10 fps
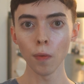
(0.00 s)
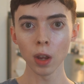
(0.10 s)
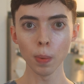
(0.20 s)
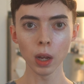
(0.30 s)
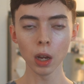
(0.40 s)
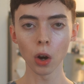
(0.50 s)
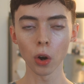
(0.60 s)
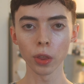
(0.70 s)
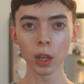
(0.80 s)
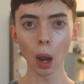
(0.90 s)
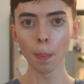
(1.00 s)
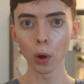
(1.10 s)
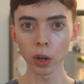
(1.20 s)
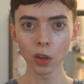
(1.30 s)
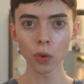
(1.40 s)
V B or the
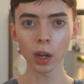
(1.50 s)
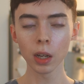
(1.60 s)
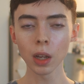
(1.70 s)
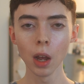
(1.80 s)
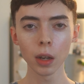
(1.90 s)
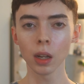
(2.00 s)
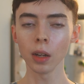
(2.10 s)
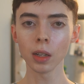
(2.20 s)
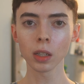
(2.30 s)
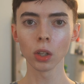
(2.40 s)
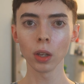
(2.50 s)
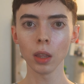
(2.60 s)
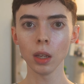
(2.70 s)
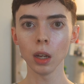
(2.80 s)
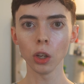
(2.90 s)
burning rays, not necessarily
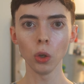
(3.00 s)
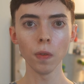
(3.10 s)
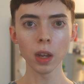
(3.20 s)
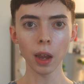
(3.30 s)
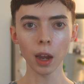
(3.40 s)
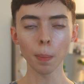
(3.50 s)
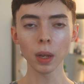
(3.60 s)
the U V A.